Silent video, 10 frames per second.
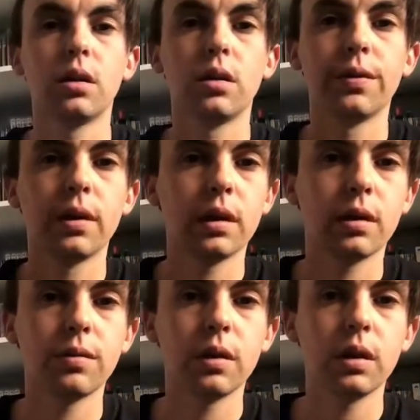Got the
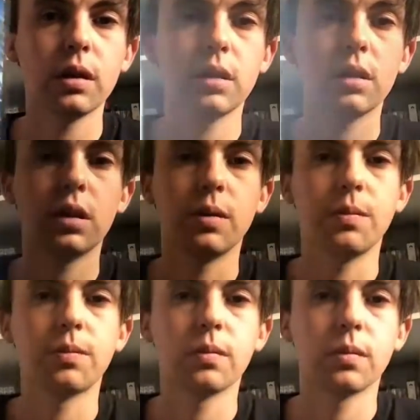cover there.
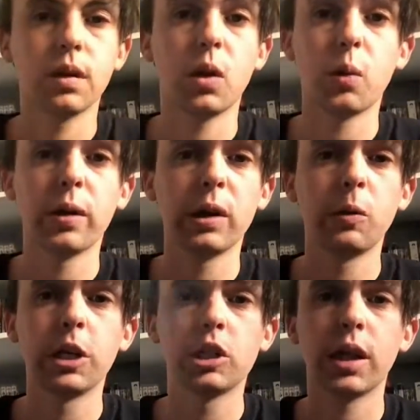I really
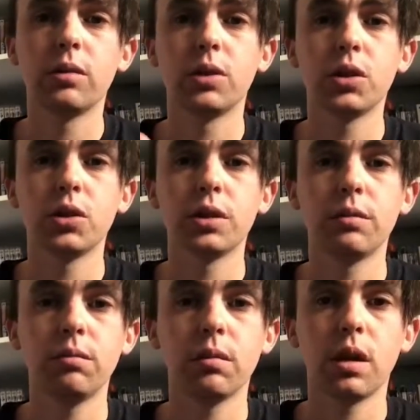wish they would
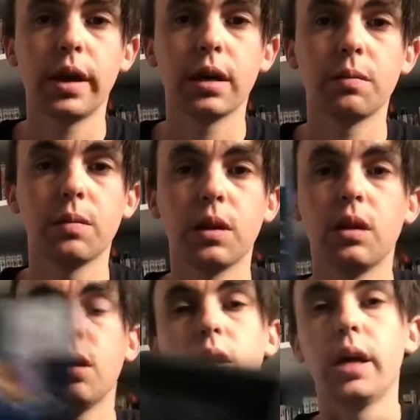do, like,
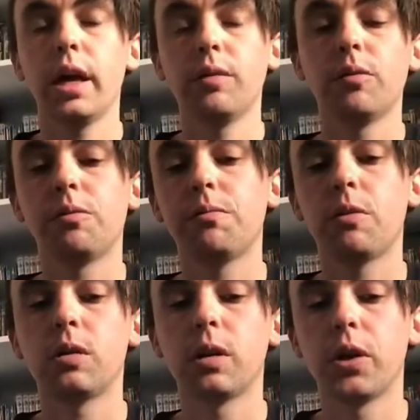either
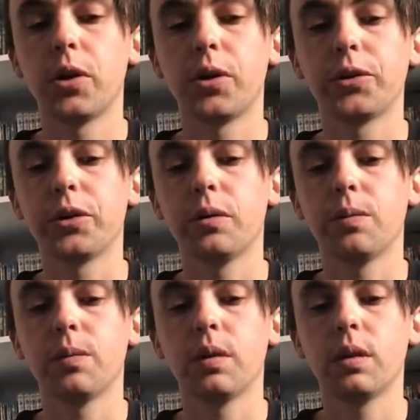follow
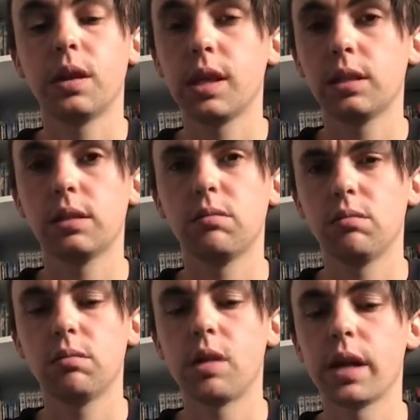this,
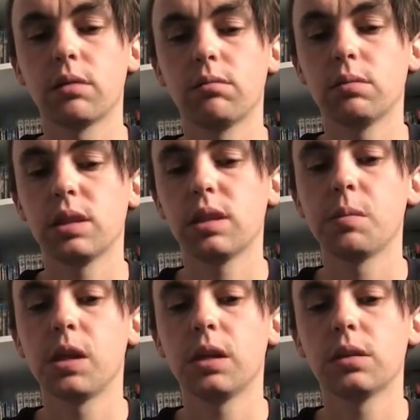like,
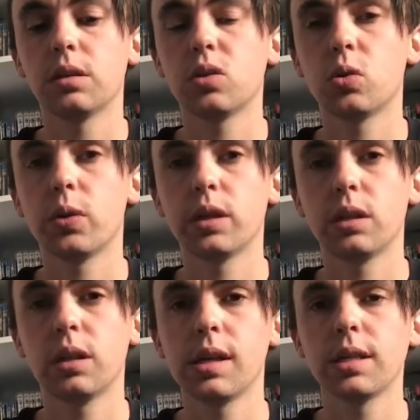similar story
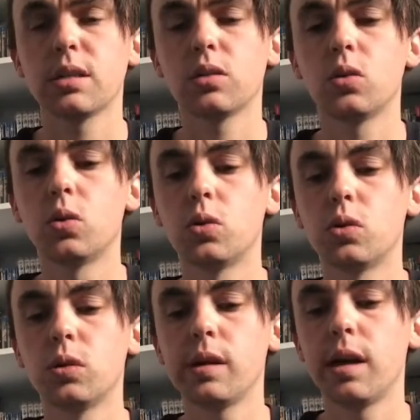to this,
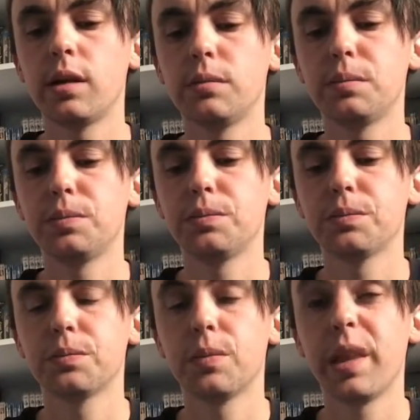or
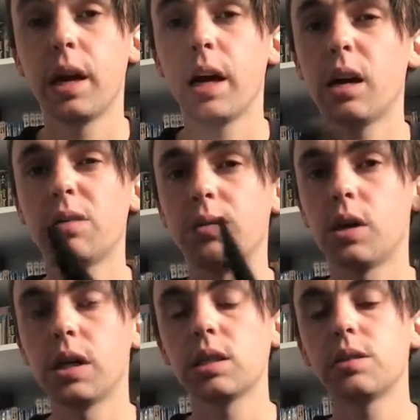the Heart of
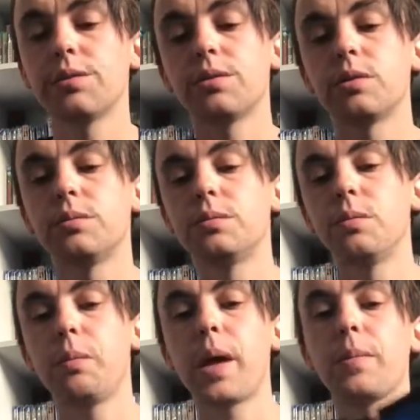Ice from
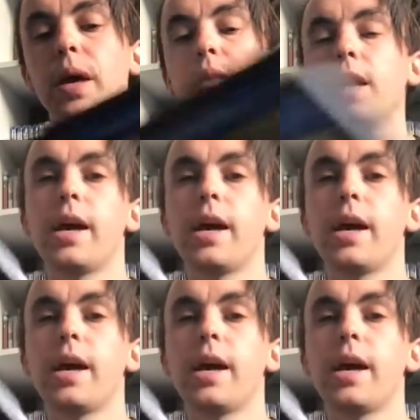Batman the